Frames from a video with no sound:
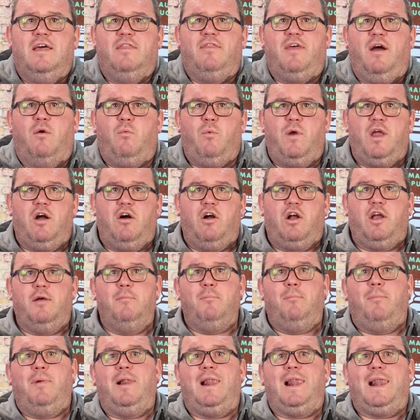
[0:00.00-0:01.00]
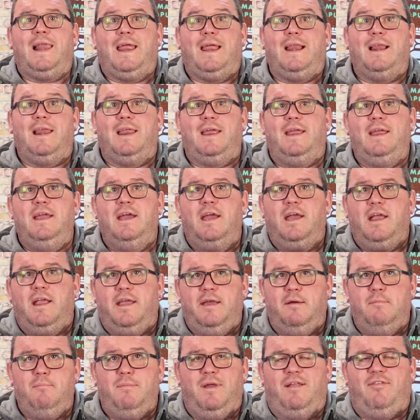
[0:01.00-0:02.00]
that we are completely
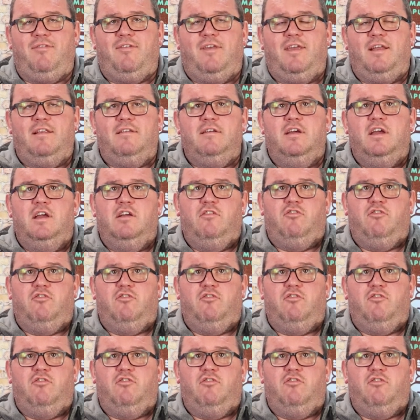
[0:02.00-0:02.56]
committed